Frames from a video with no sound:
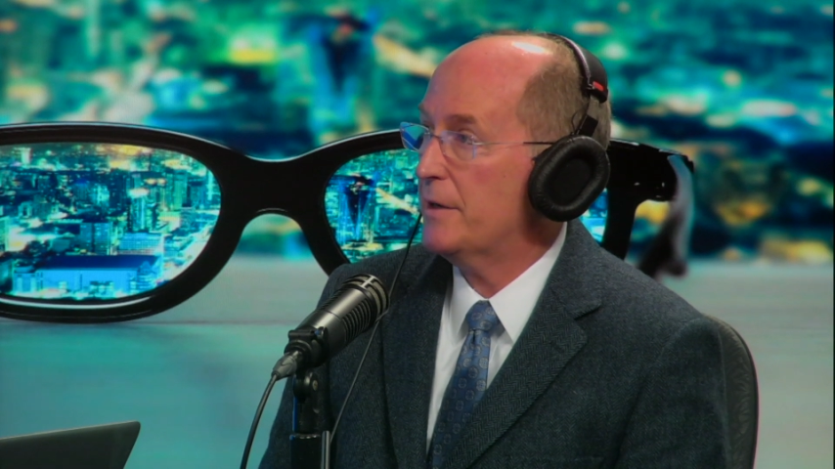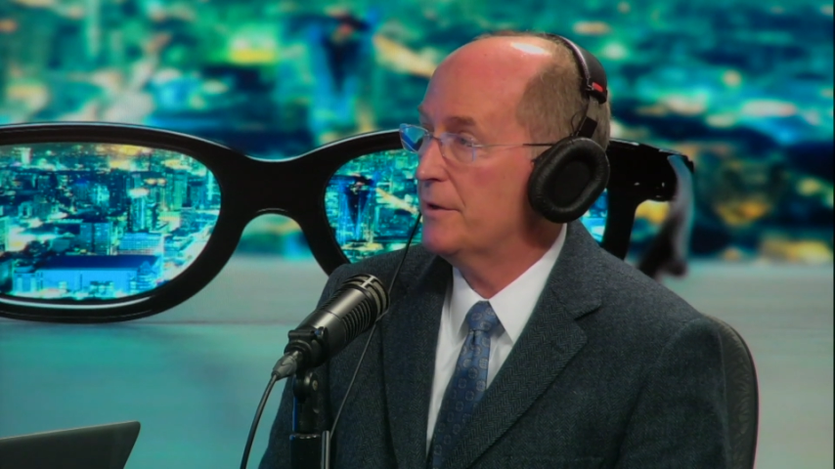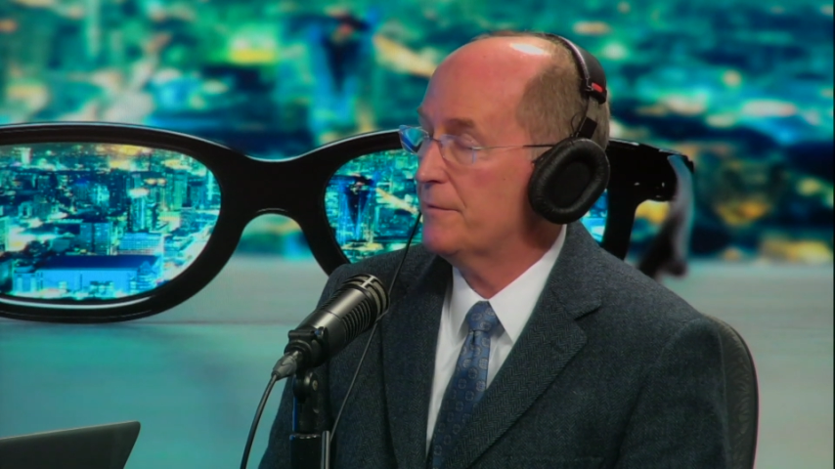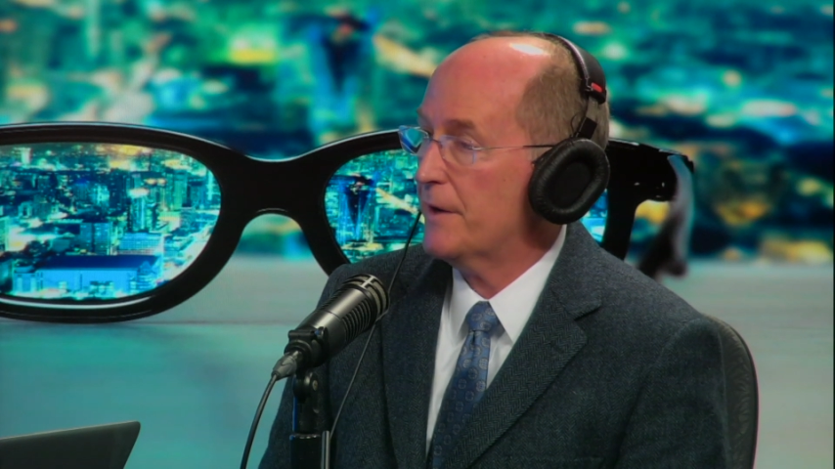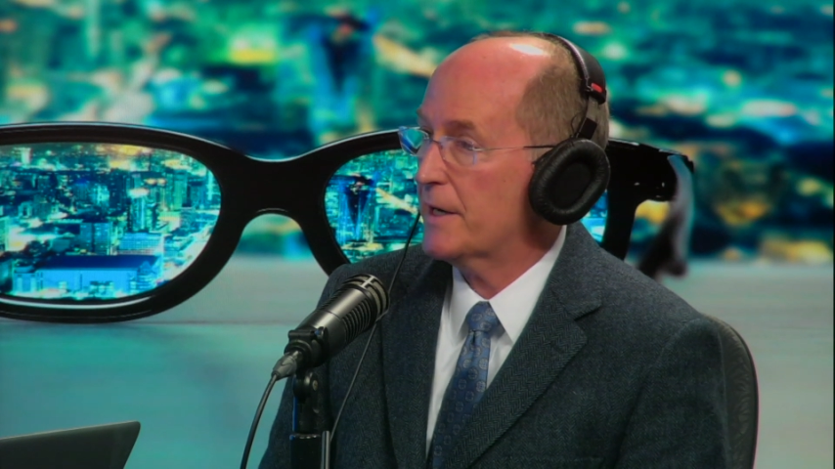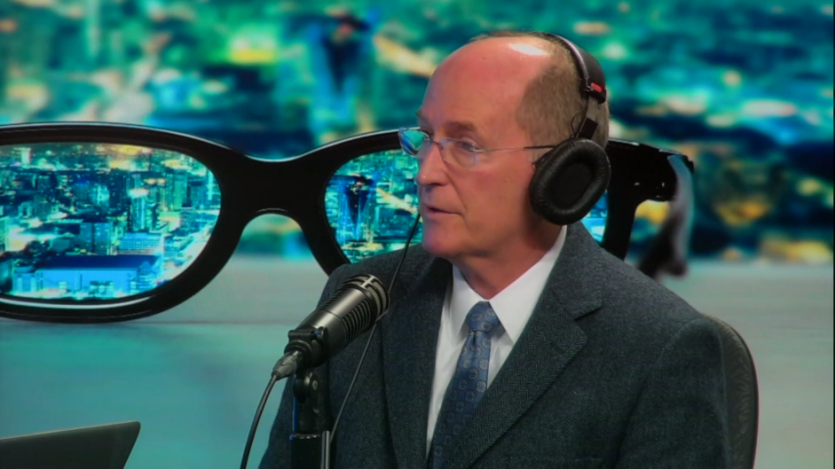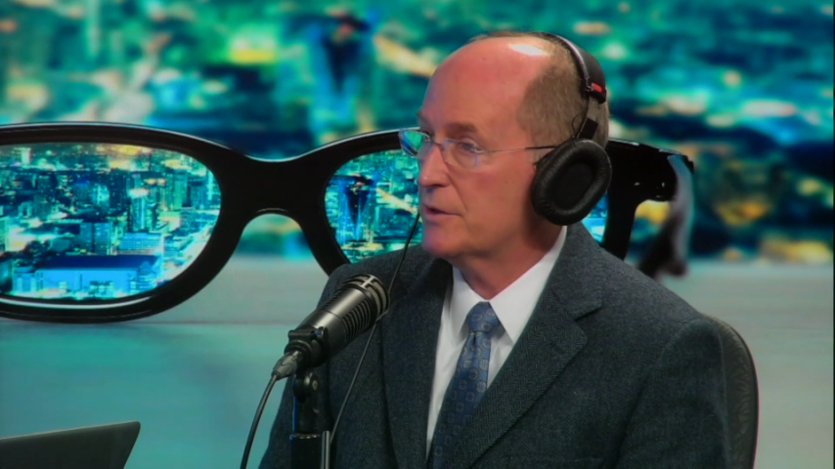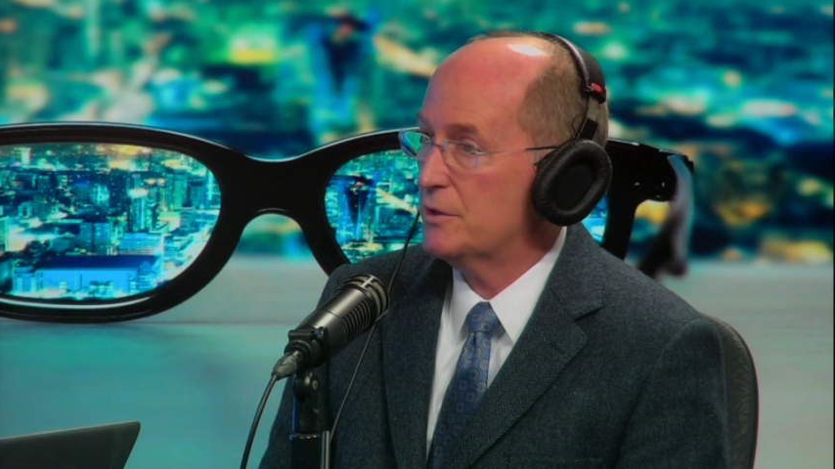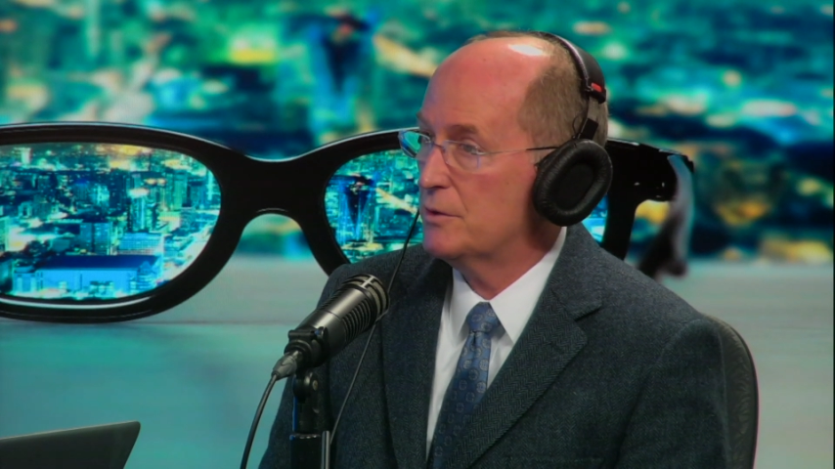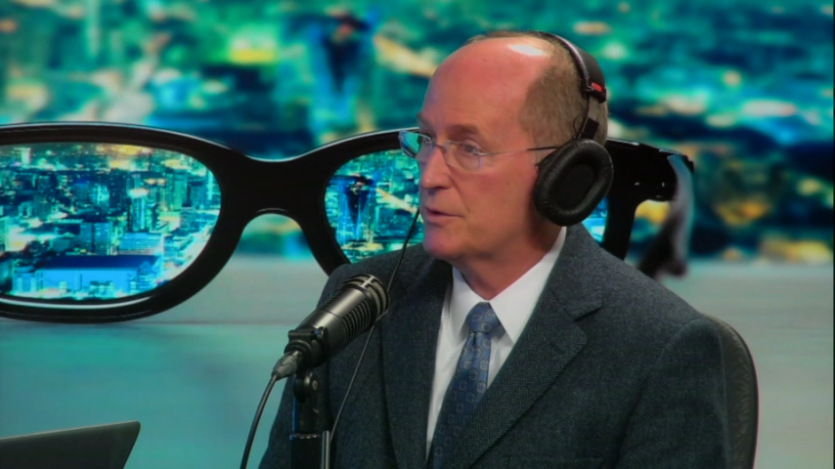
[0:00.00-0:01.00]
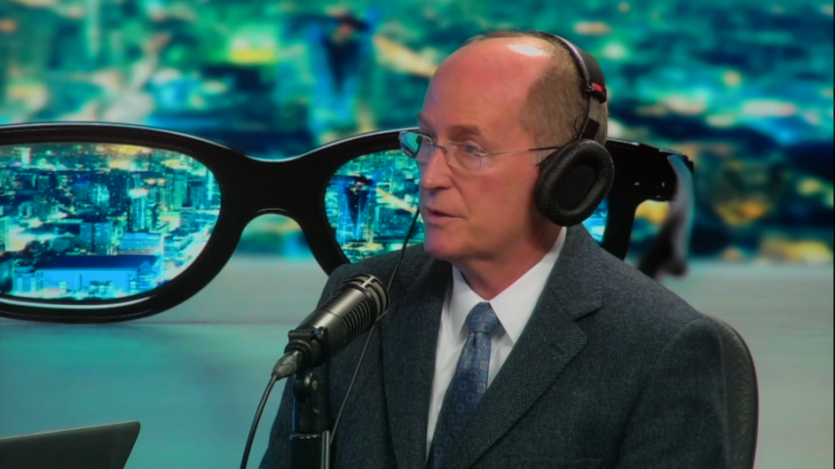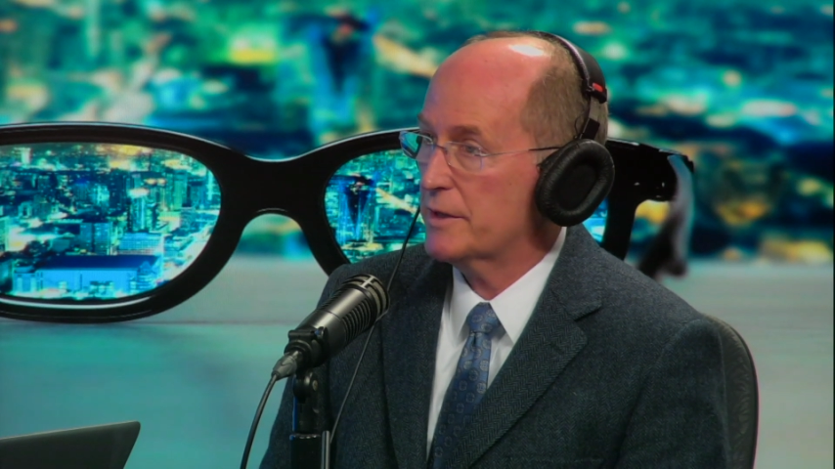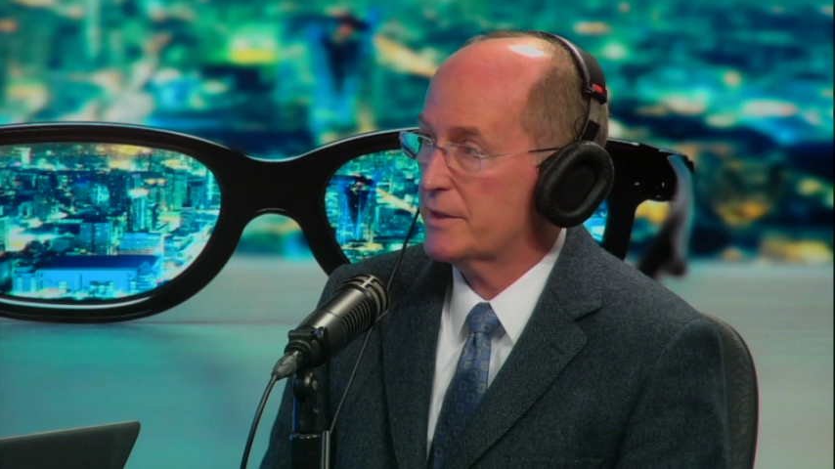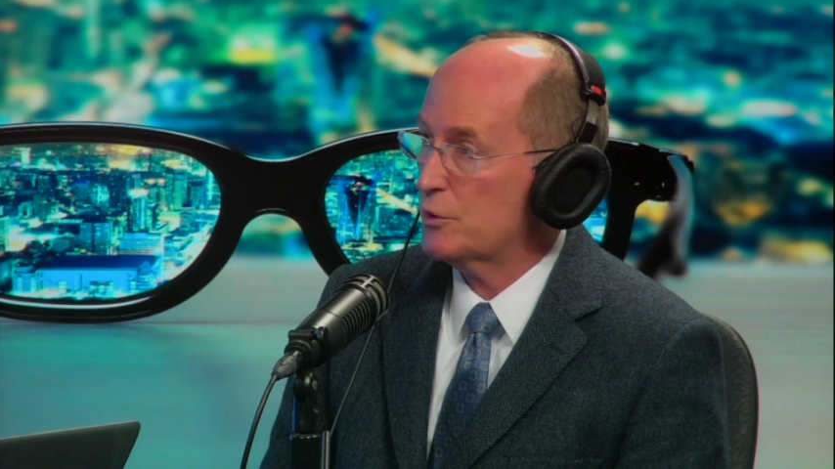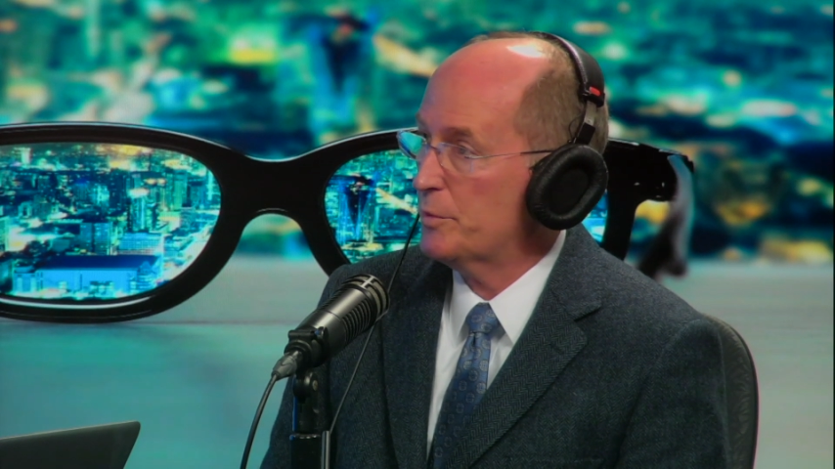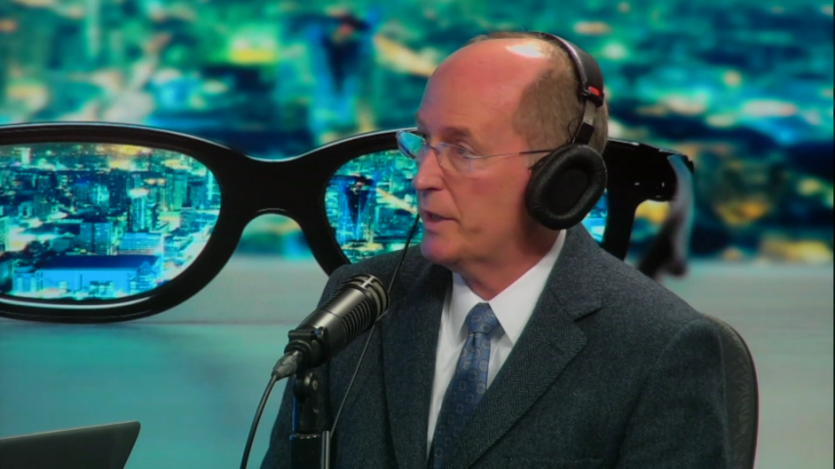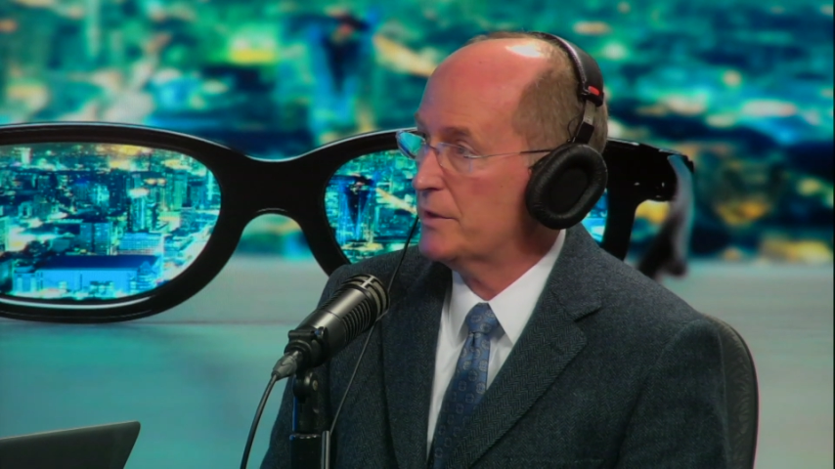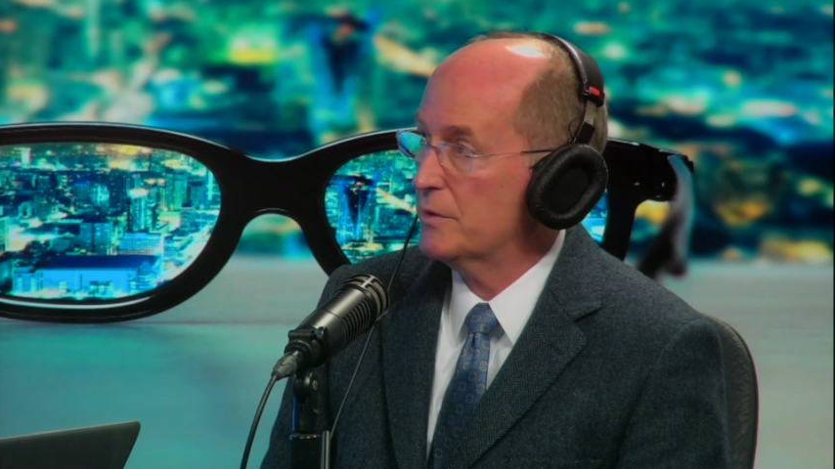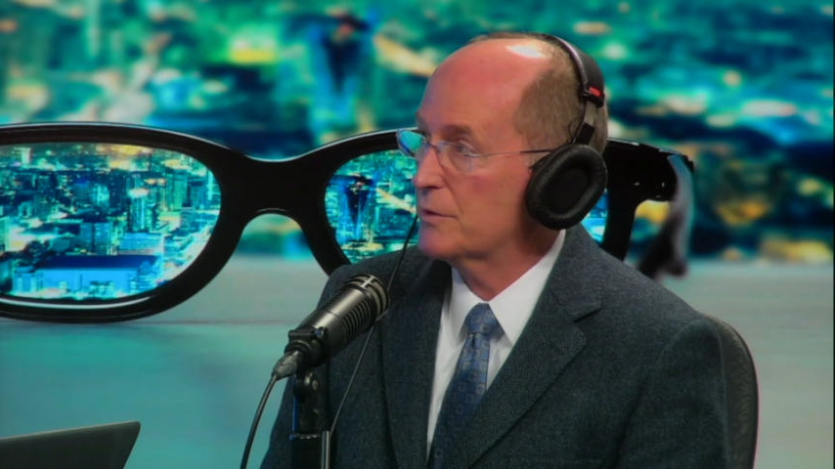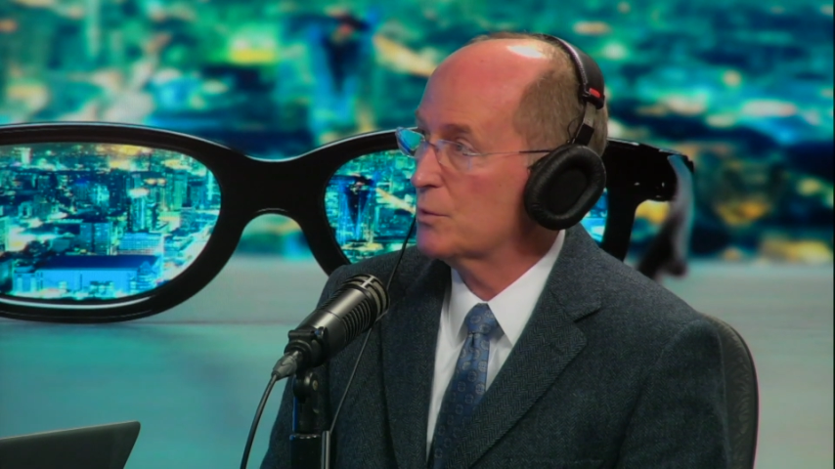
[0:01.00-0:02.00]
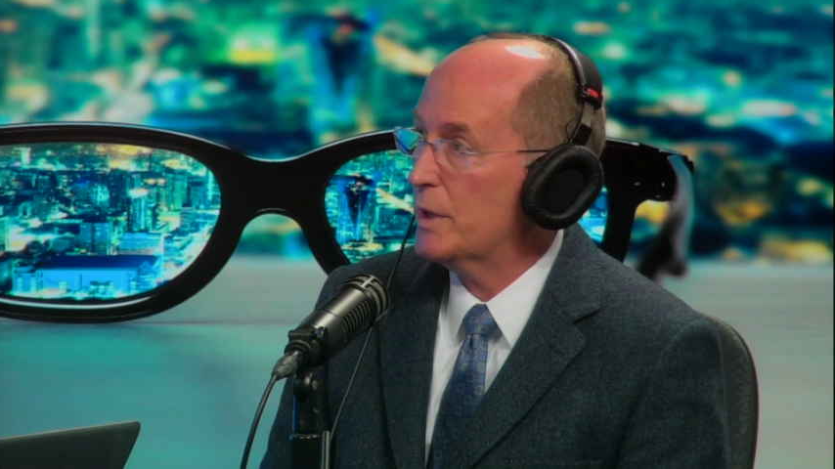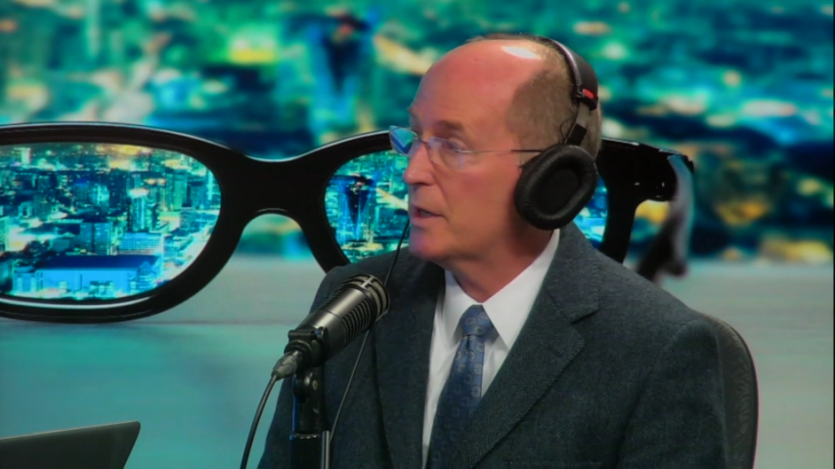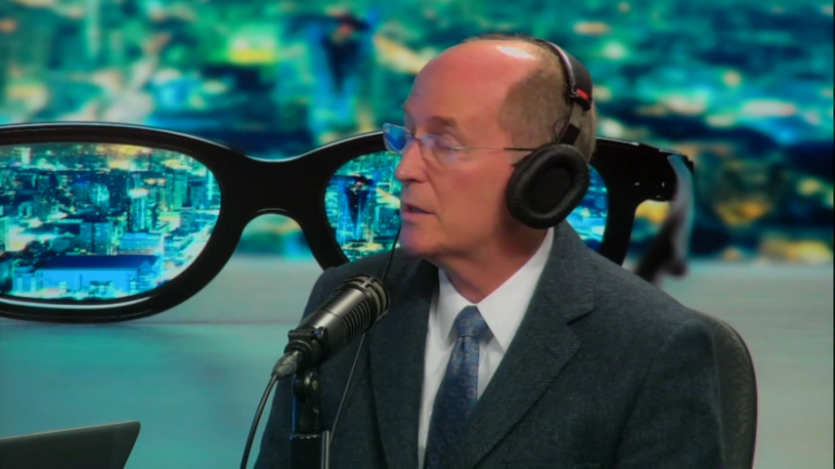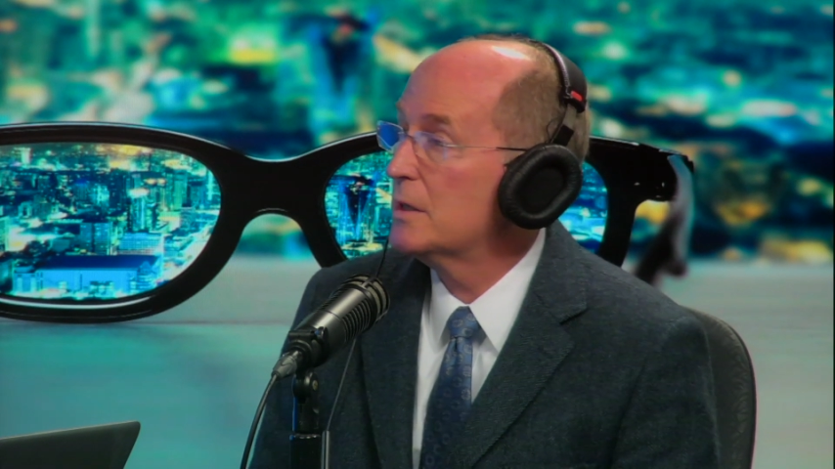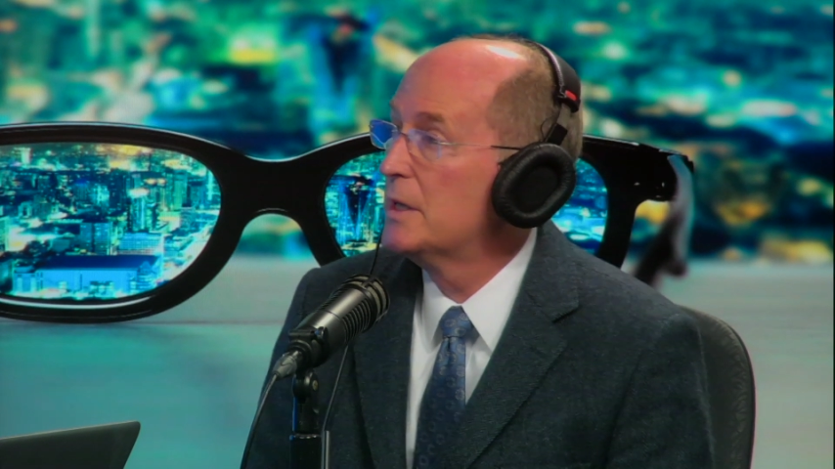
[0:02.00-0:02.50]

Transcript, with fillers: in the fact that you select your patients well.